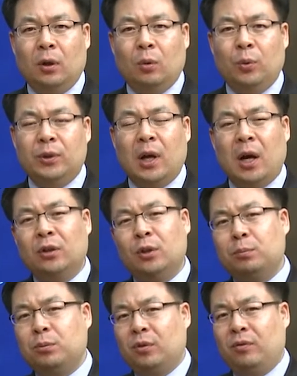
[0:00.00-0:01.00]
with other
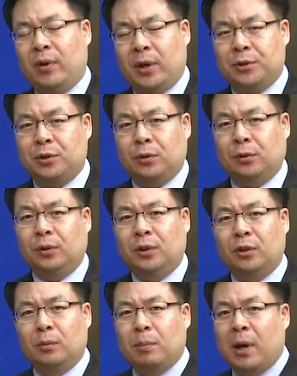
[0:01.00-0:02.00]
professionals in
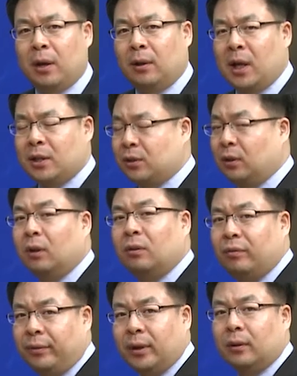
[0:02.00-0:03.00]
the biological
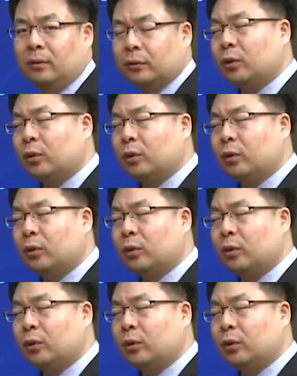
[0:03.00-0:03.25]
field.